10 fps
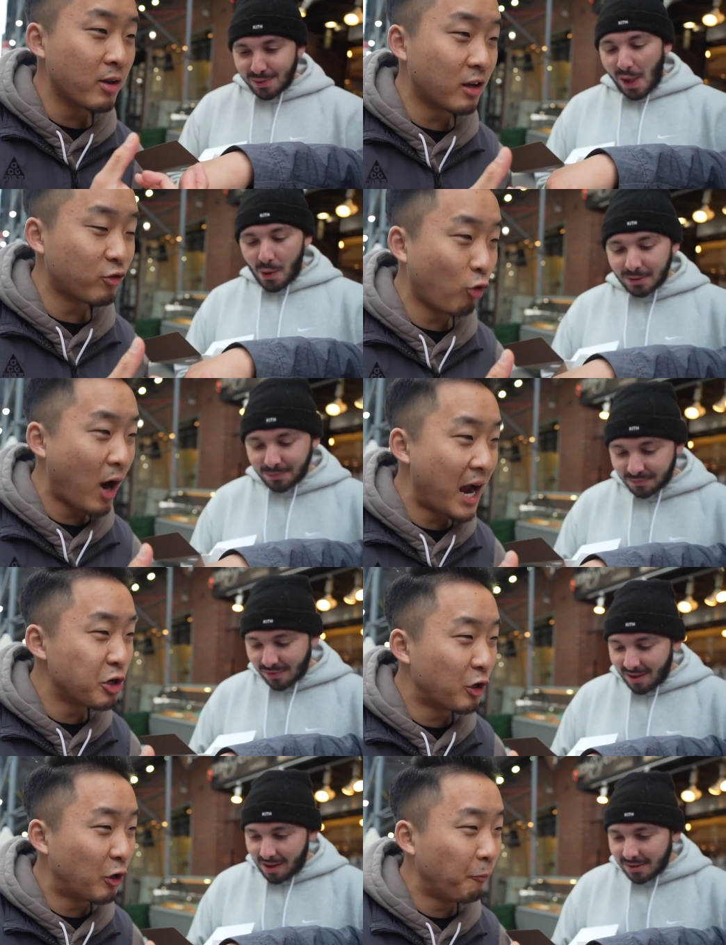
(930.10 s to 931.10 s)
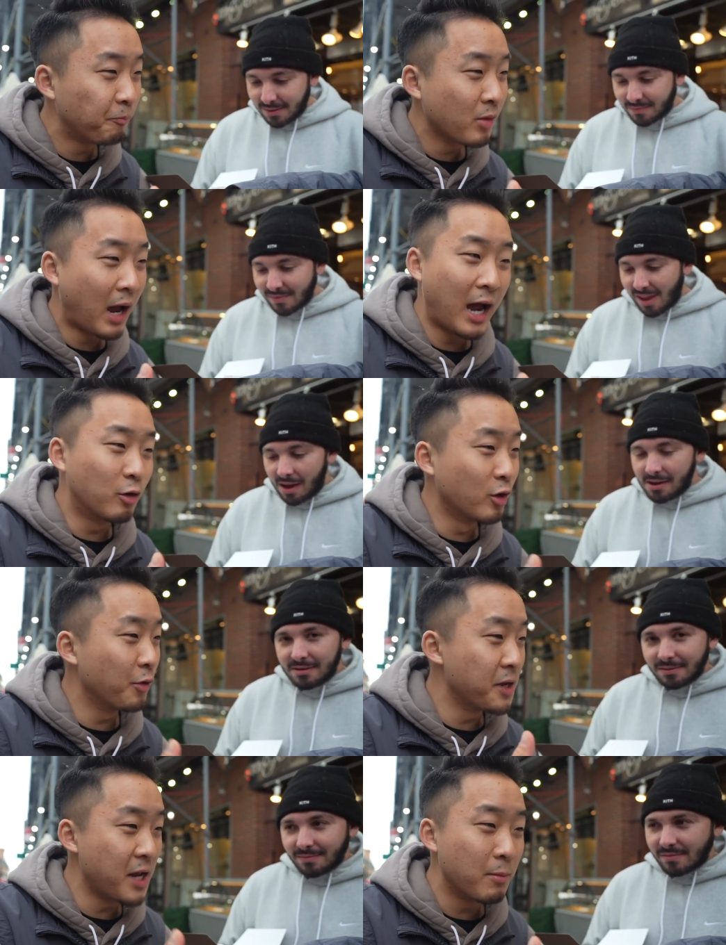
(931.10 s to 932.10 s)
Speaker 1: that's fried, you know? I don't know
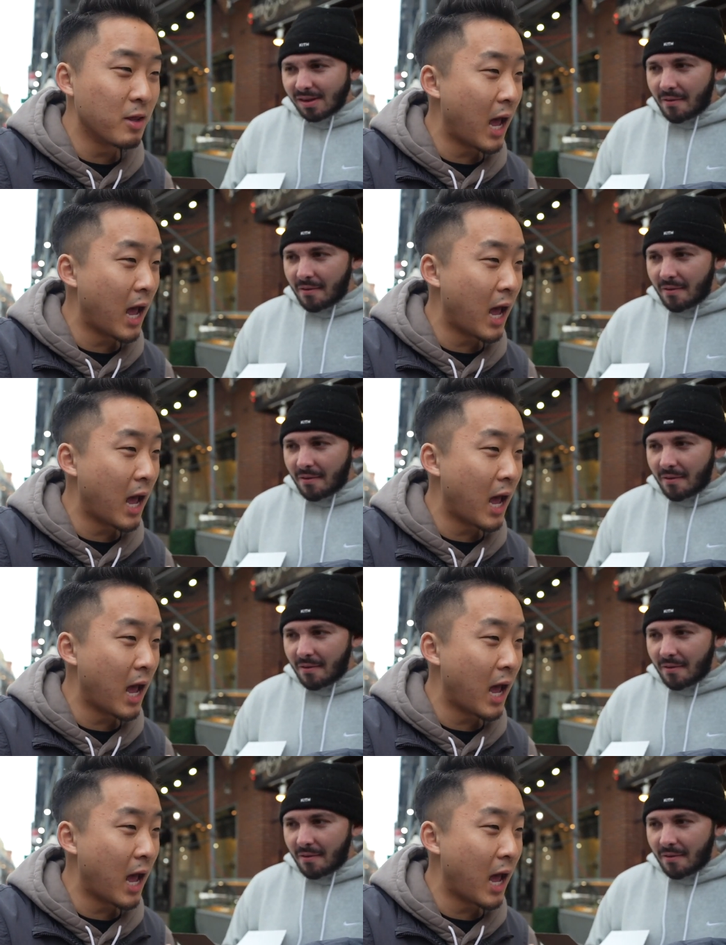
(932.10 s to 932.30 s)
the name of